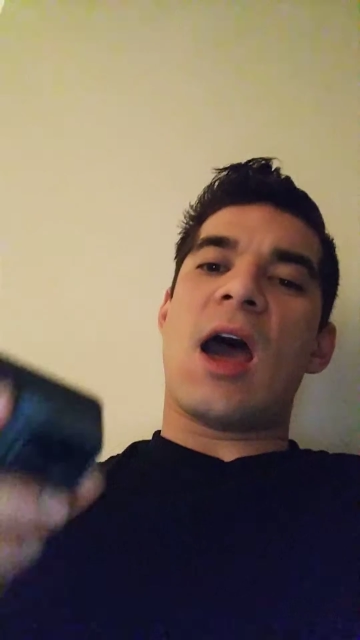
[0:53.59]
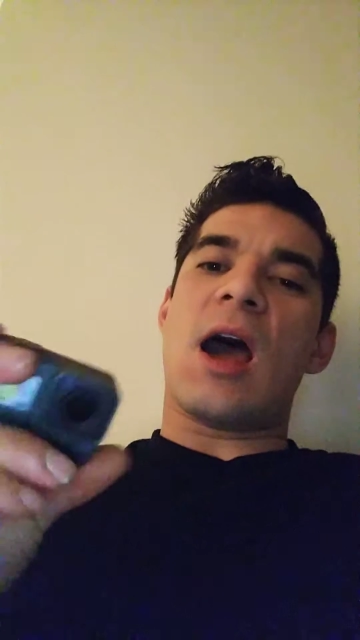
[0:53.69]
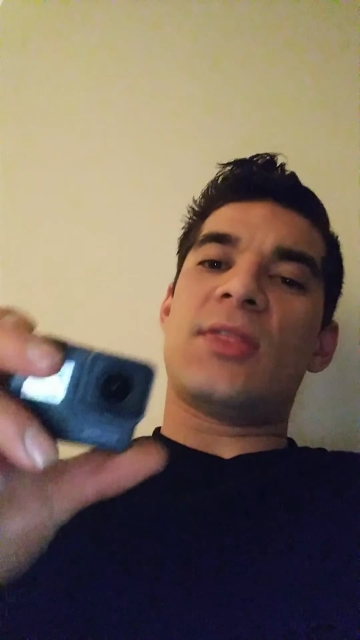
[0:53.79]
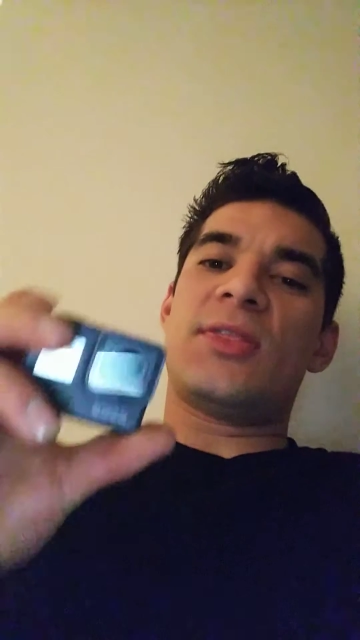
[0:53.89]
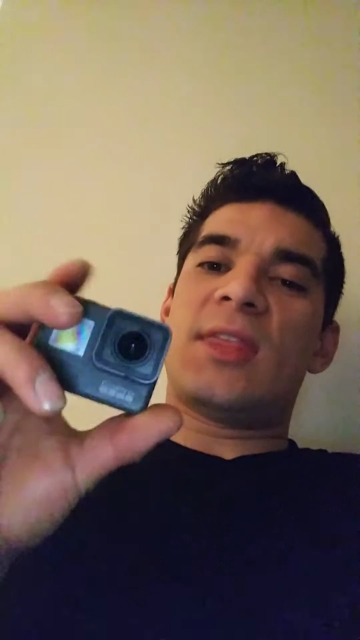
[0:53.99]

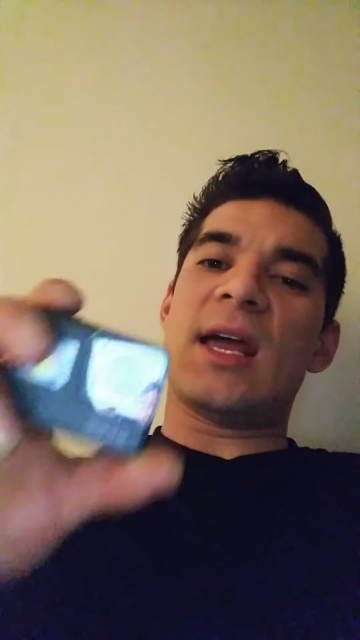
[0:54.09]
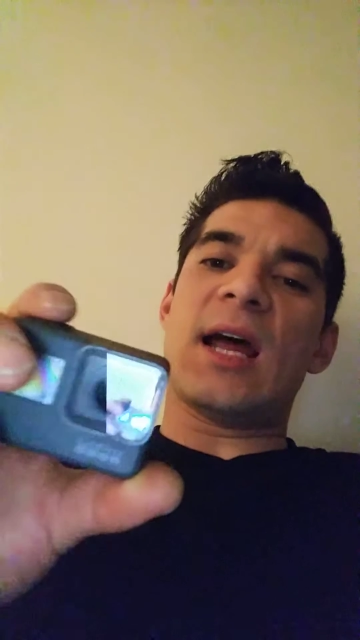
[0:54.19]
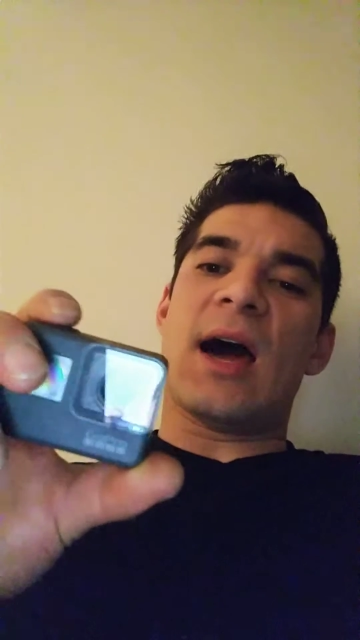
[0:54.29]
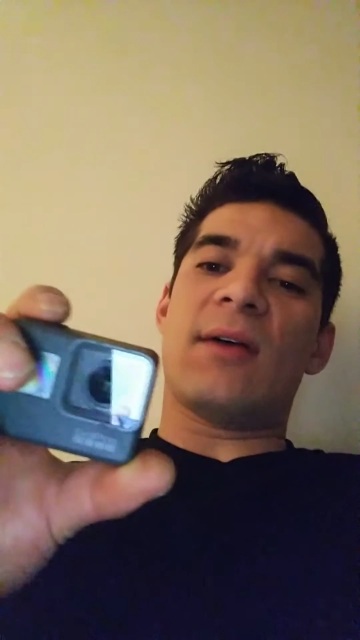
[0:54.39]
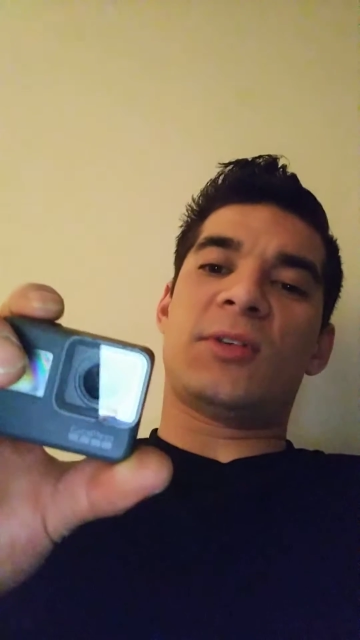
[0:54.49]
and then
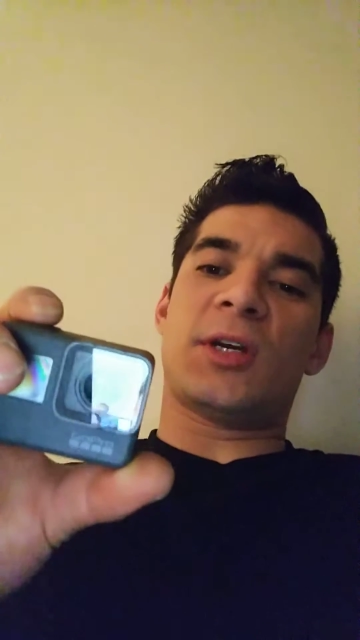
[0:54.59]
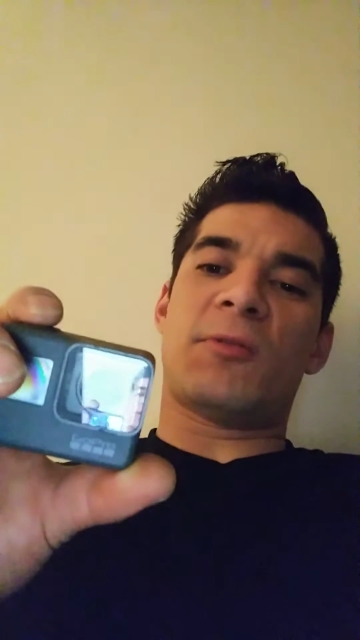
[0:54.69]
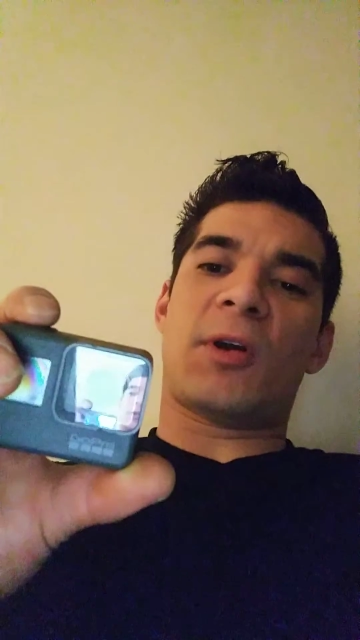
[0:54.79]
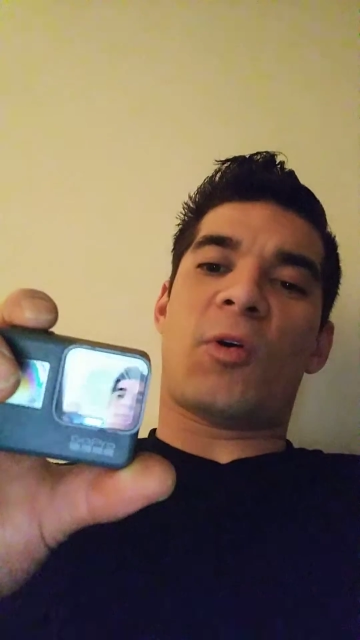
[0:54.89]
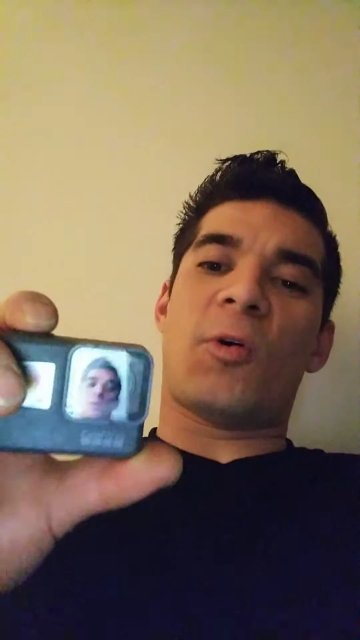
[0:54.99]
I have to hit
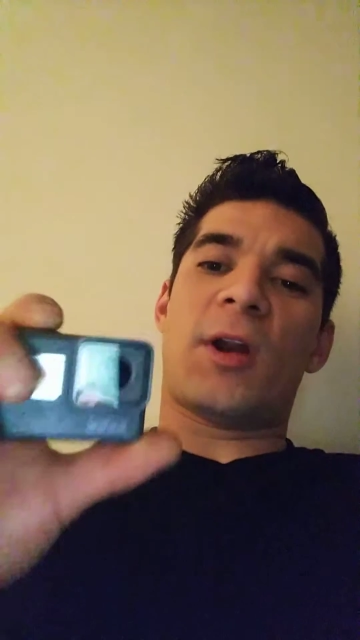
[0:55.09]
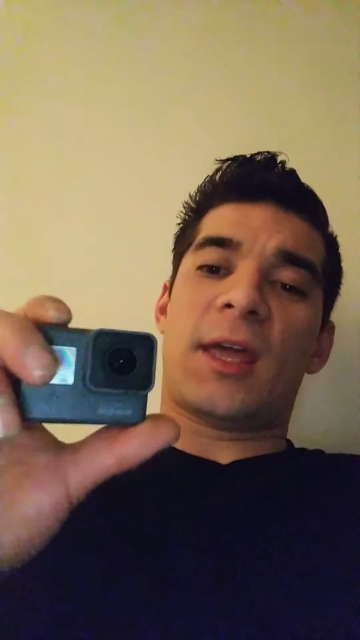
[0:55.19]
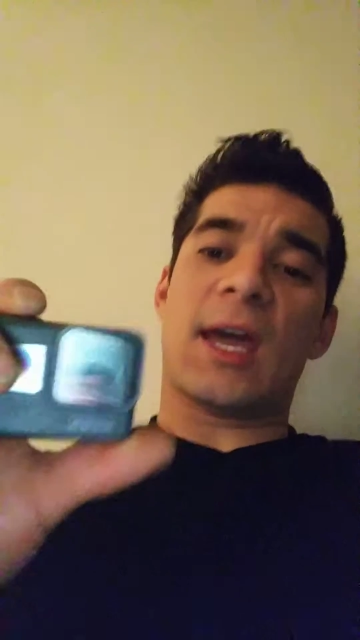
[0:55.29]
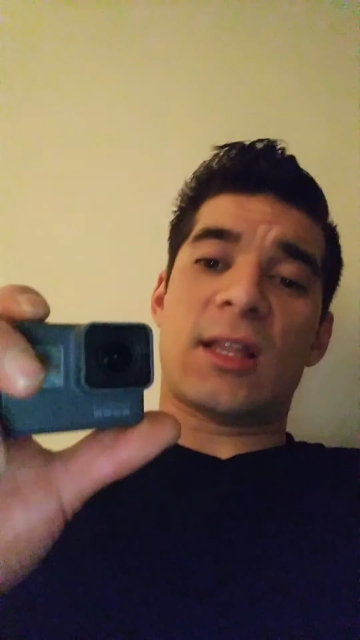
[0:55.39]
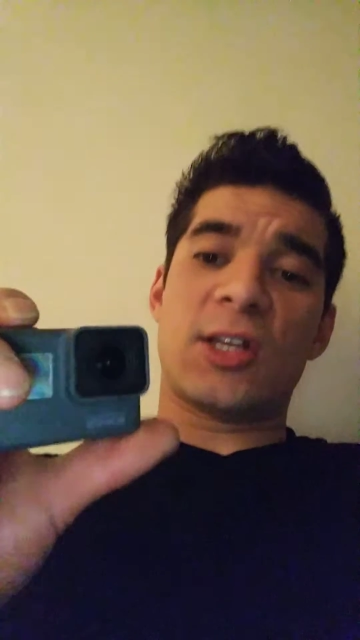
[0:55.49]
record
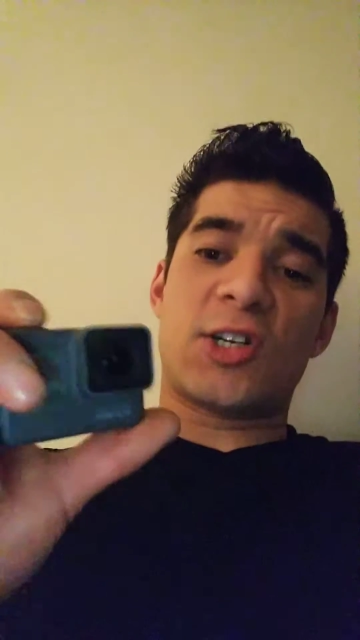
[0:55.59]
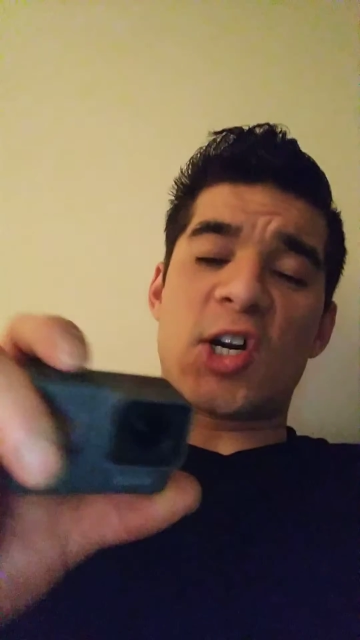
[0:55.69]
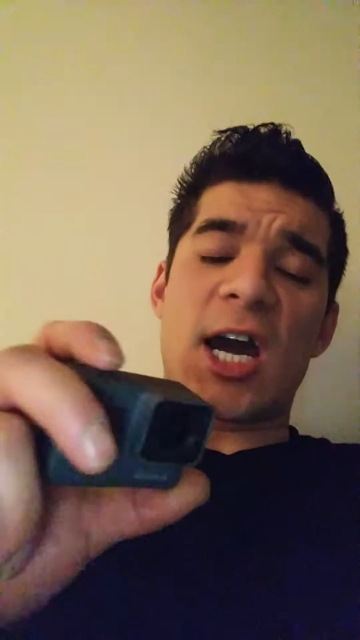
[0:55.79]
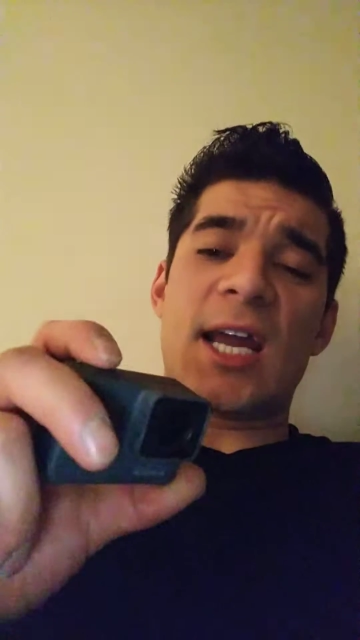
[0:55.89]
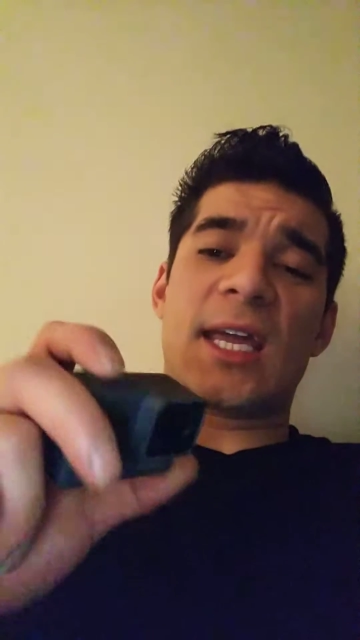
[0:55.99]
again to
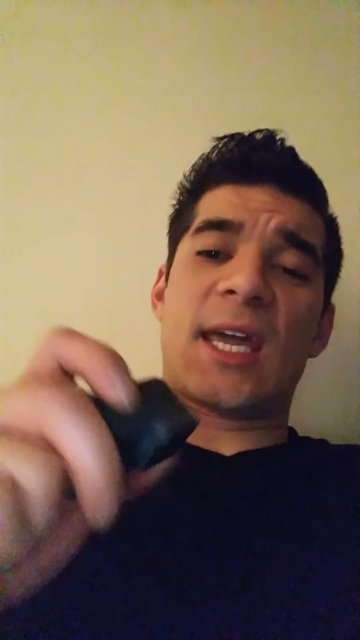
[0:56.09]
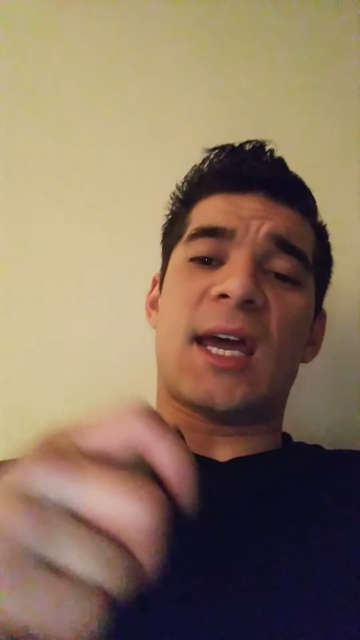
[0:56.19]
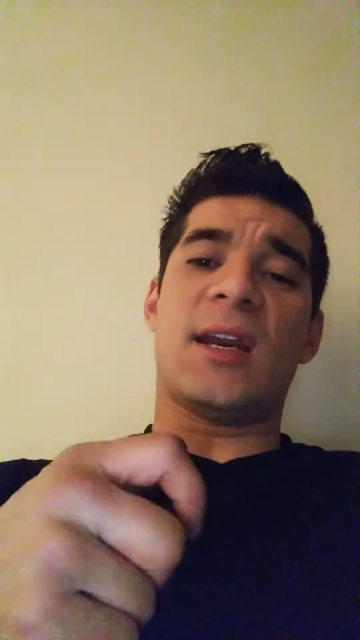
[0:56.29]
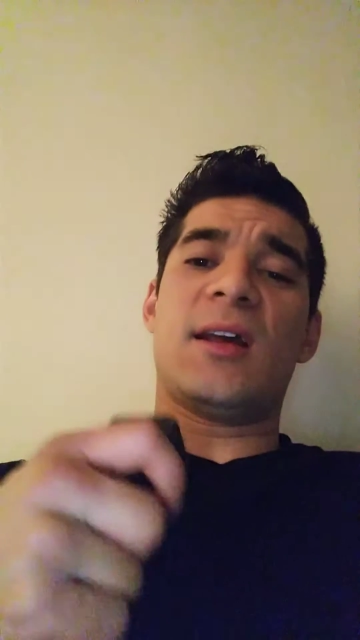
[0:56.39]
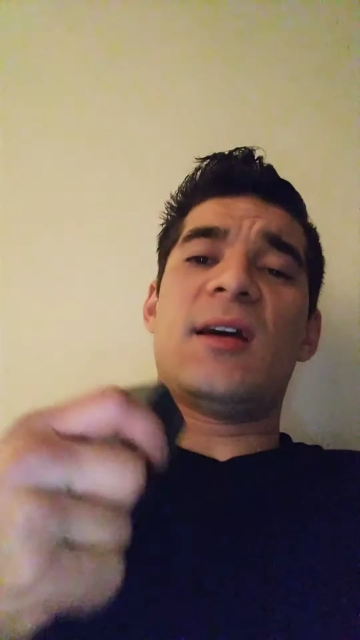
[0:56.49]
try it
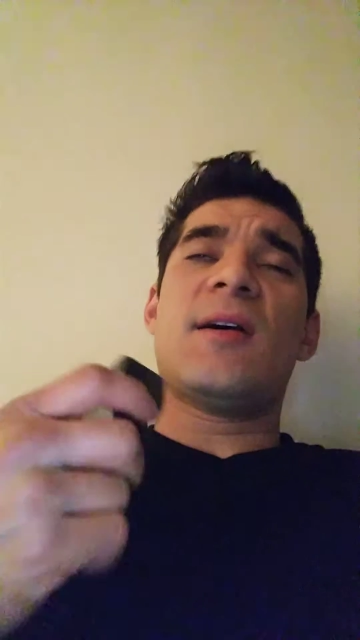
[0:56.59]
again.